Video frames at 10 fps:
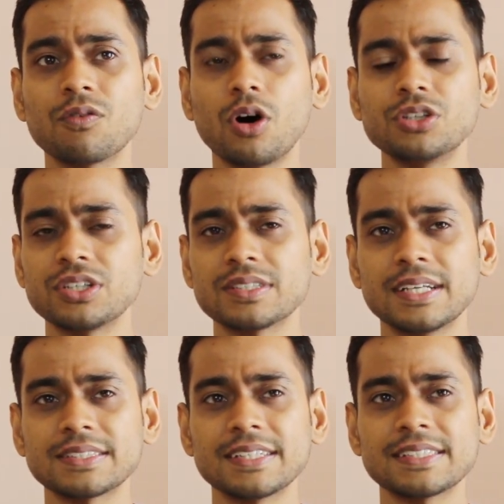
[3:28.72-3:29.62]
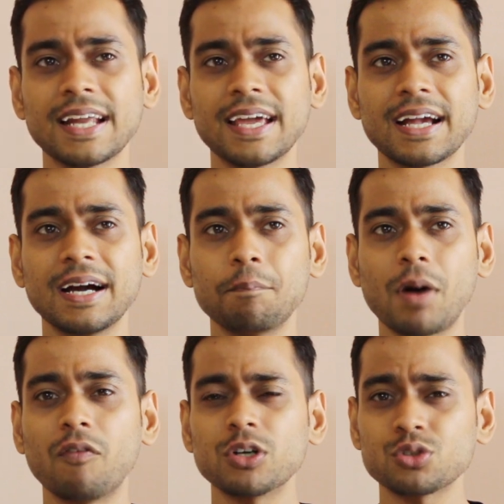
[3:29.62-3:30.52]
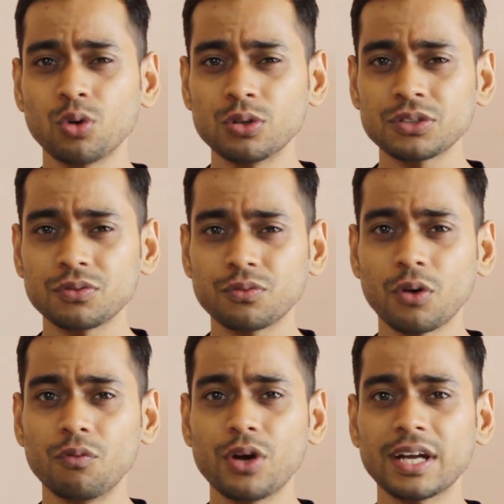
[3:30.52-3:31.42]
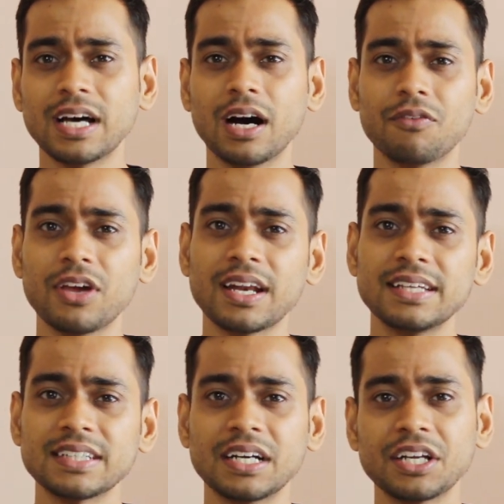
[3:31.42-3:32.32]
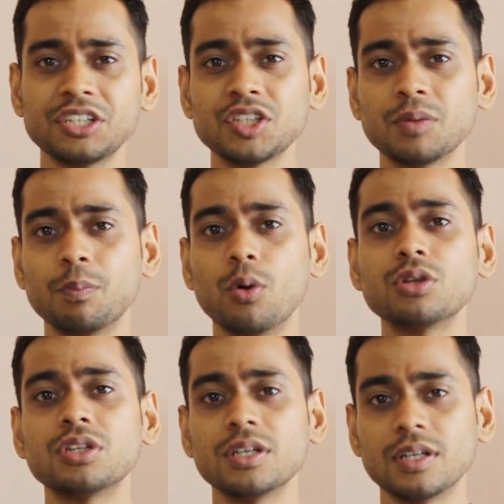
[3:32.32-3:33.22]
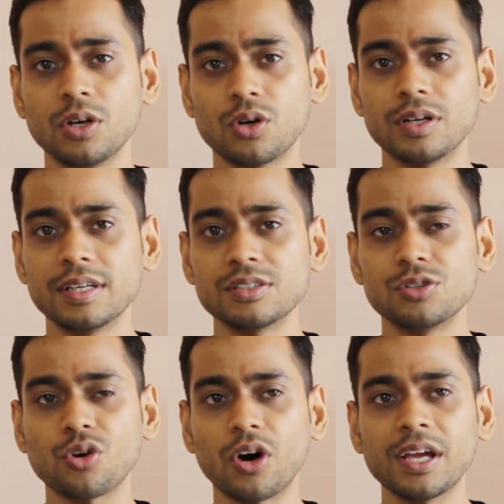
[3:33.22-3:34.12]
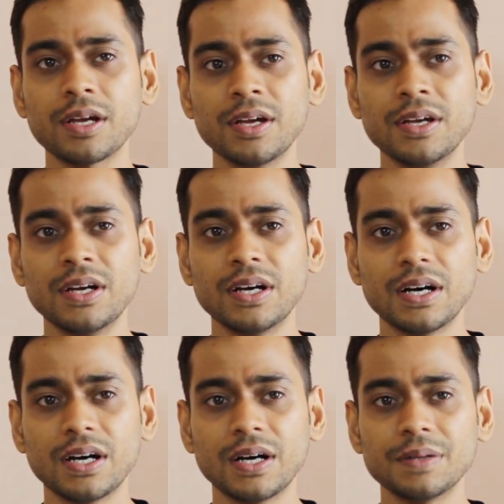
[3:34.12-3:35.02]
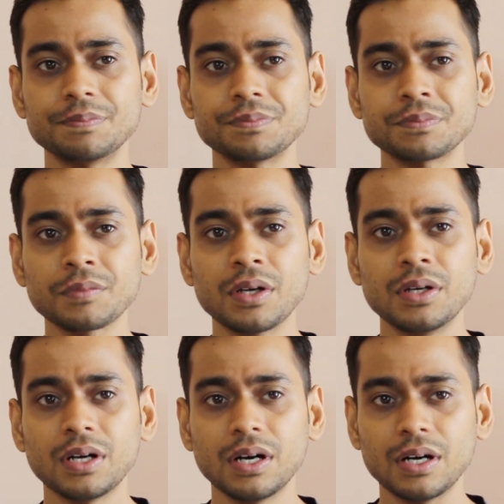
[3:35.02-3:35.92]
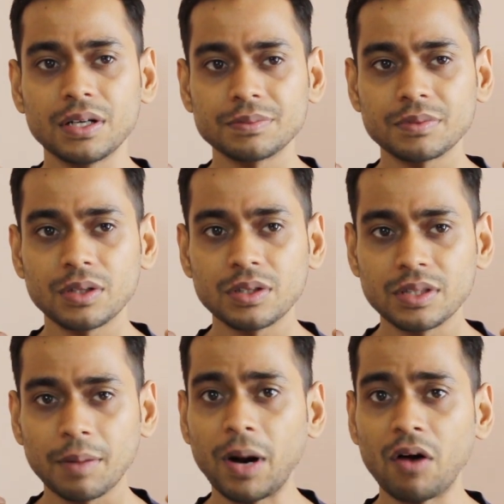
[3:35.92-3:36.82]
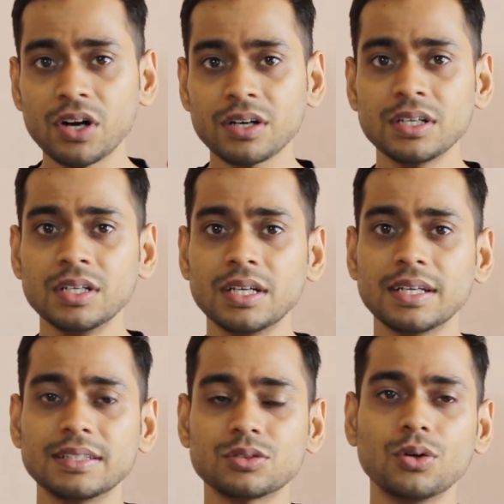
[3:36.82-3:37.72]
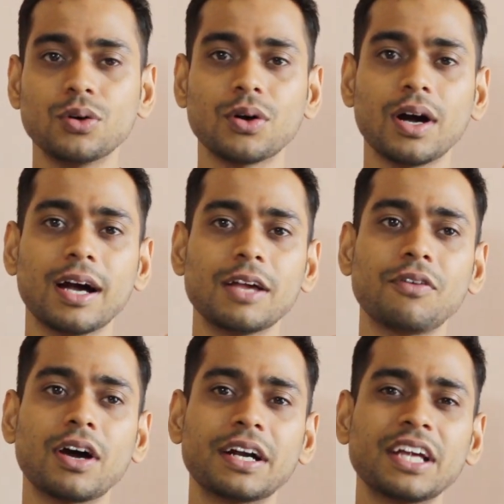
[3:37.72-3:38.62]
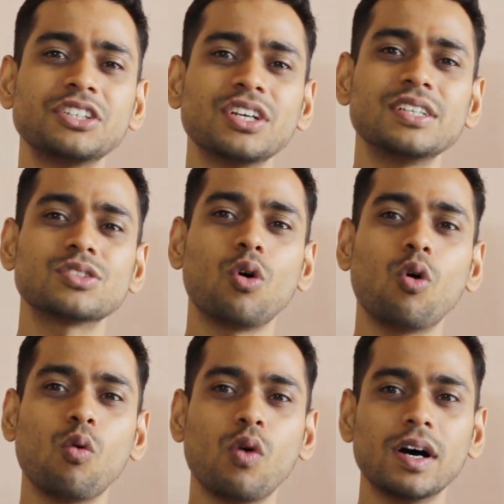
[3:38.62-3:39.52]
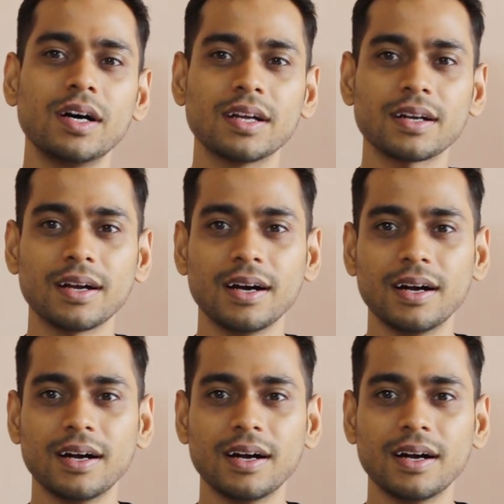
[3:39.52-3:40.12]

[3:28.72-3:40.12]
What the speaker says: consciousness as like a power source from where the awareness and attention both is drawing the power. So if our attention is overly